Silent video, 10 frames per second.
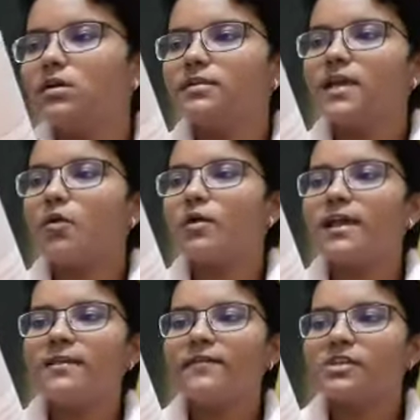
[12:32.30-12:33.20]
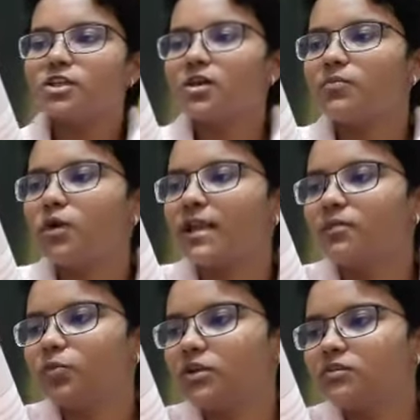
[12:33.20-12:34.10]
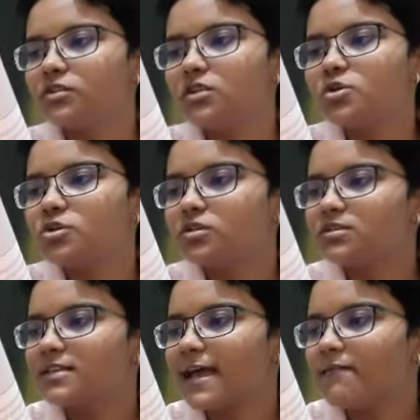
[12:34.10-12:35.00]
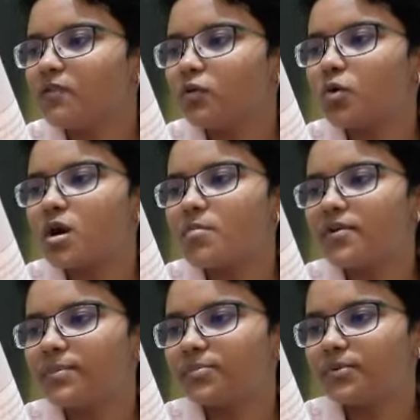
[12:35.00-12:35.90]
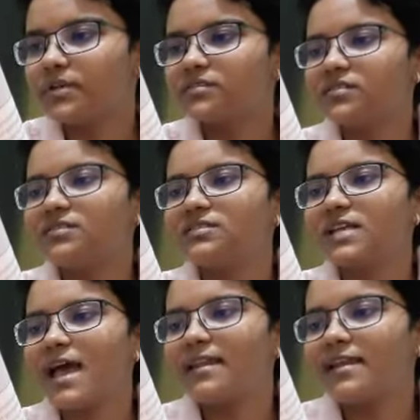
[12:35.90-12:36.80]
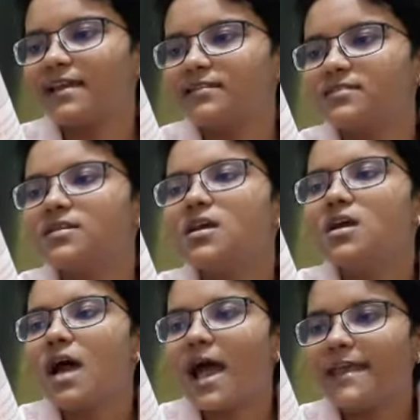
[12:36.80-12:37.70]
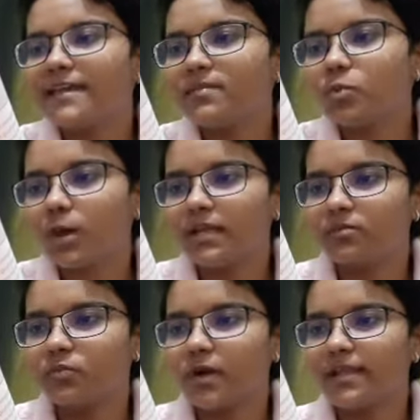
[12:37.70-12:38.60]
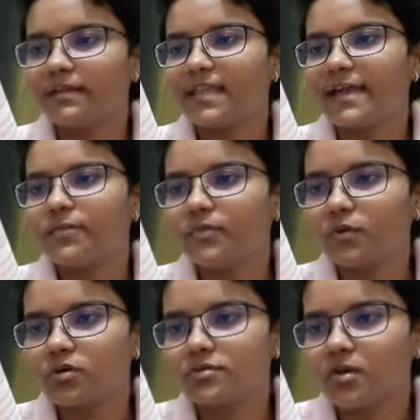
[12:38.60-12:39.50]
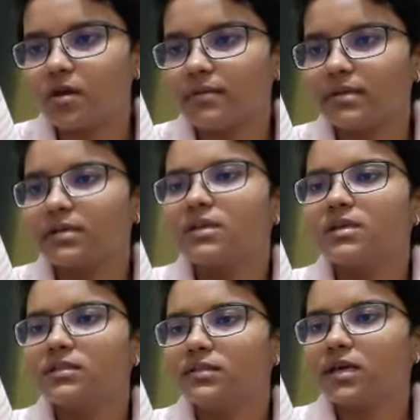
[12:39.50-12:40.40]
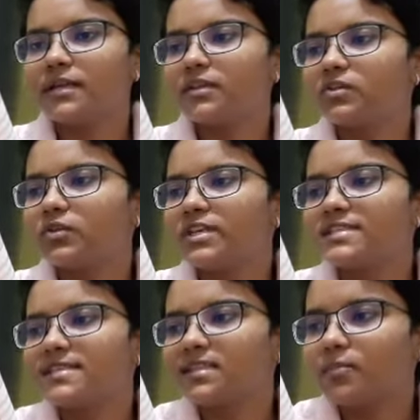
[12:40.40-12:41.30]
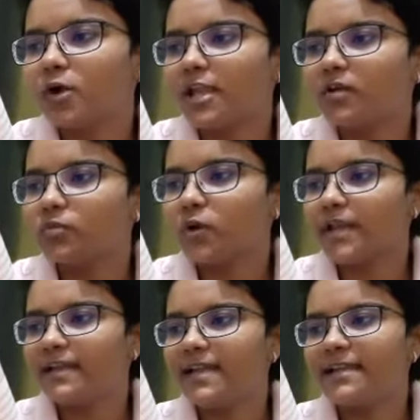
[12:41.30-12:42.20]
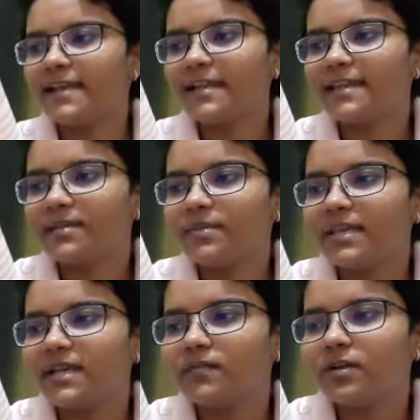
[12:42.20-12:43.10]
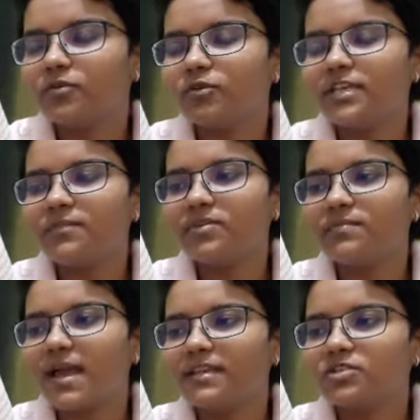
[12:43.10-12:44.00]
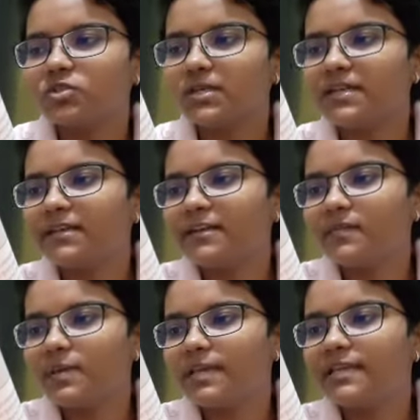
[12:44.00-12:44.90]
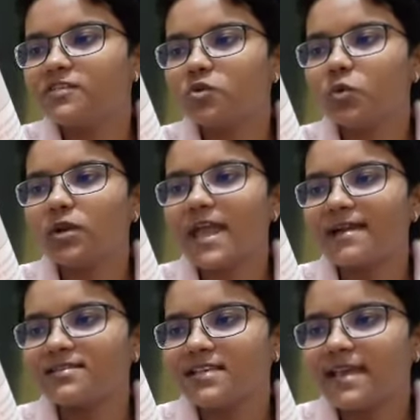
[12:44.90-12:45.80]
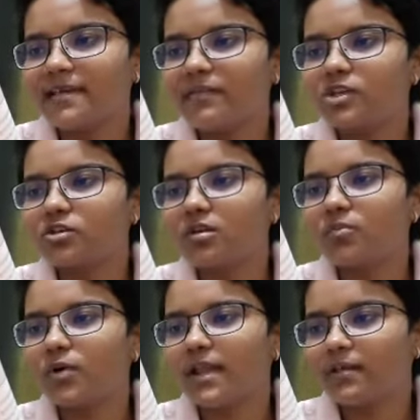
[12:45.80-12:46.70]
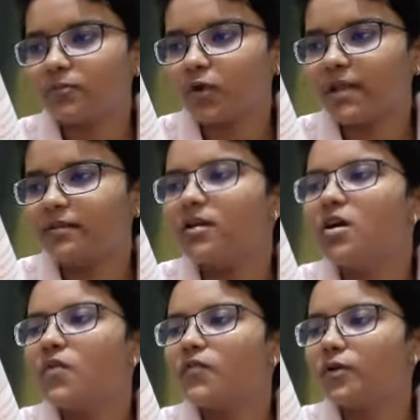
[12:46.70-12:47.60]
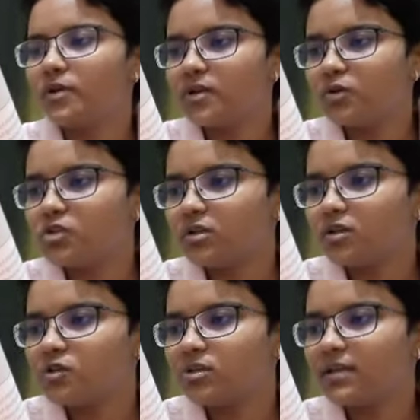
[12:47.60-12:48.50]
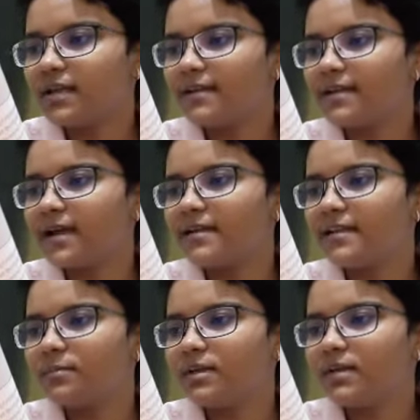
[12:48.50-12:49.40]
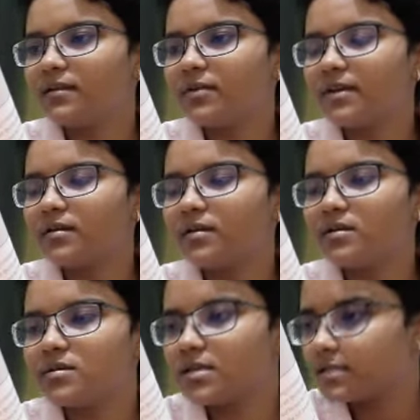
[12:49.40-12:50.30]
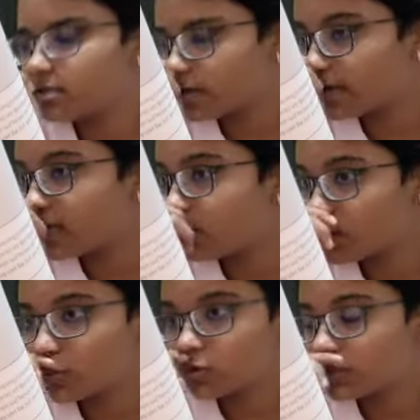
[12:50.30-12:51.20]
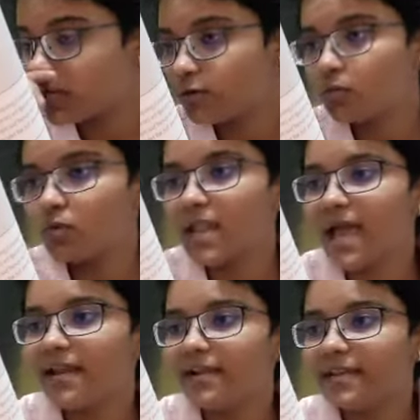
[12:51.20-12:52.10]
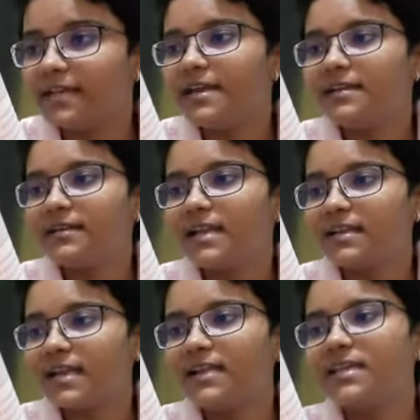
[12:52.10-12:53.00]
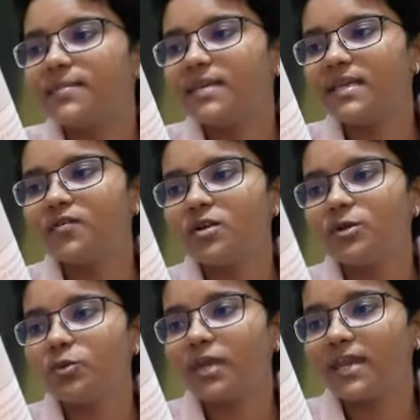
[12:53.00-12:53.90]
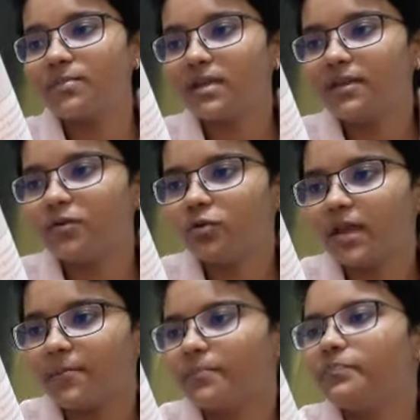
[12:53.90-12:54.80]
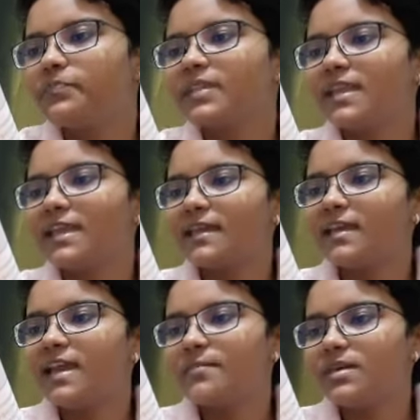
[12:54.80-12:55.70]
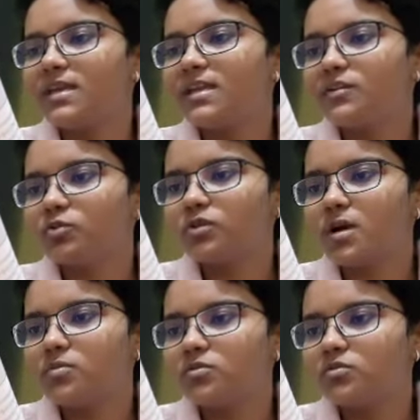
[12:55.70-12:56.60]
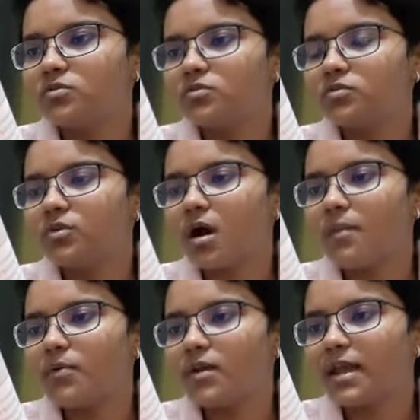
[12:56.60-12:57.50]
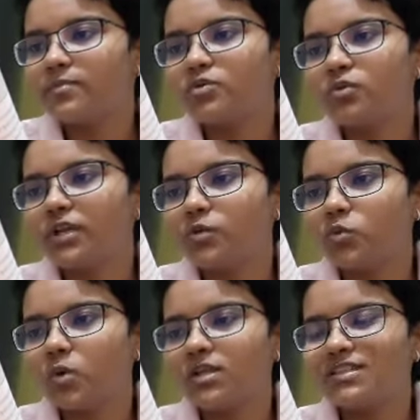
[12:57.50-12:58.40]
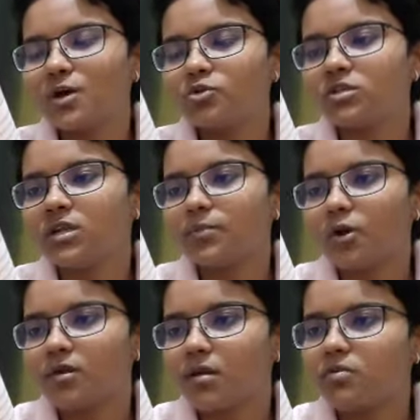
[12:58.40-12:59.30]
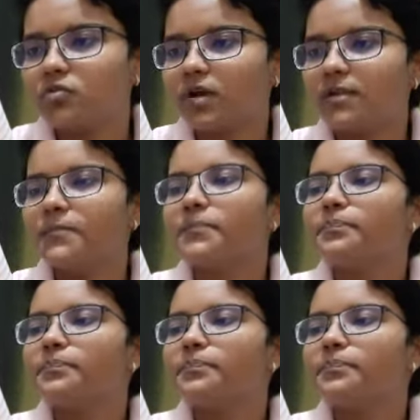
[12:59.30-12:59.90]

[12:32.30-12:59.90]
Now, elevation of boiling point. Solutions have lower vapor pressures and hence higher boiling point than pure solvent. The increase in the boiling point delta Tb equal to Tb minus T degree B is known as elevation of boiling point. For dilute solution, delta Tb is directly proportional to molarity. Delta Tb equal to Kb into M. Kb into W2 upon M2 into 1000 upon W1.